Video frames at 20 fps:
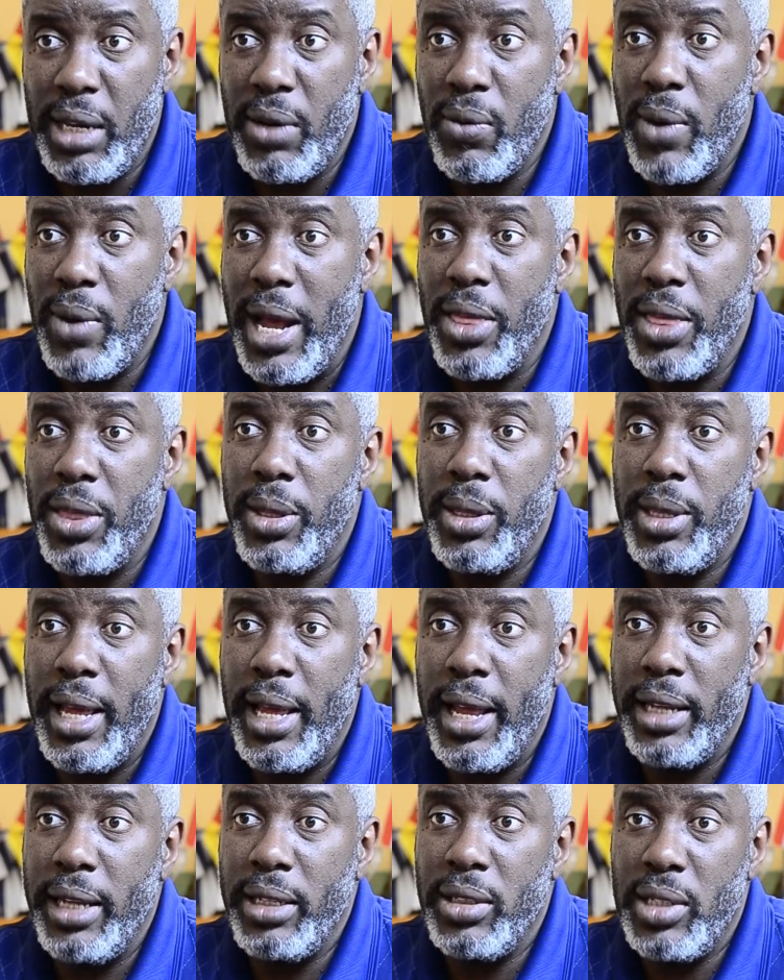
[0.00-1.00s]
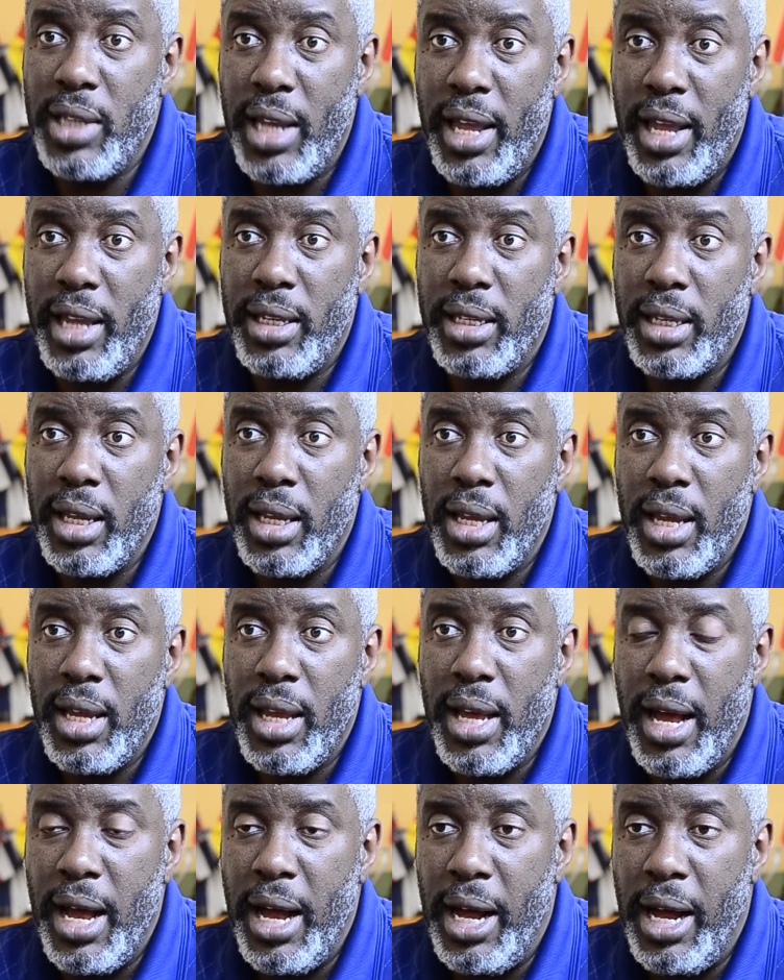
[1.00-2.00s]
rather than take
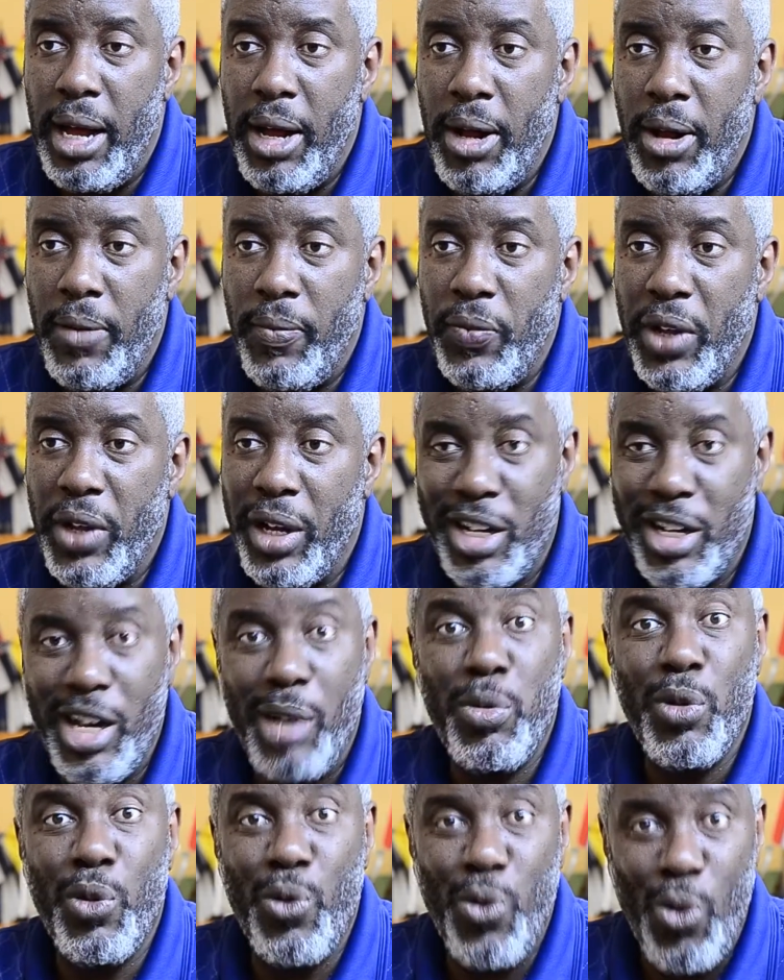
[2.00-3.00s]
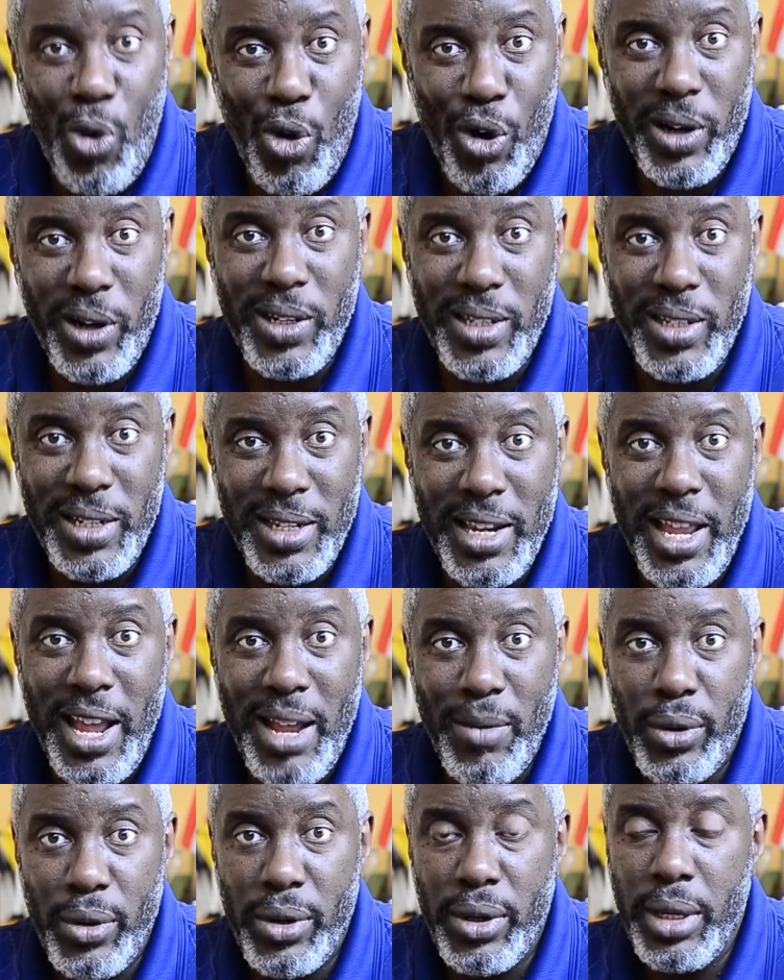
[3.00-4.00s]
a cup of water to
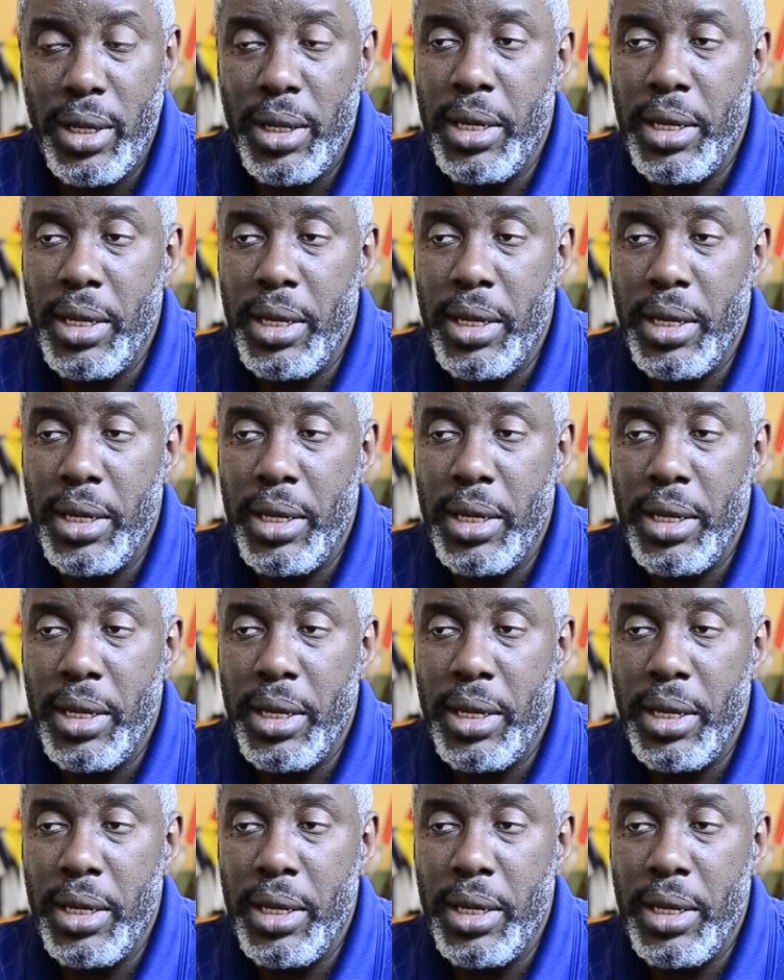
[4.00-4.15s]
neighbor,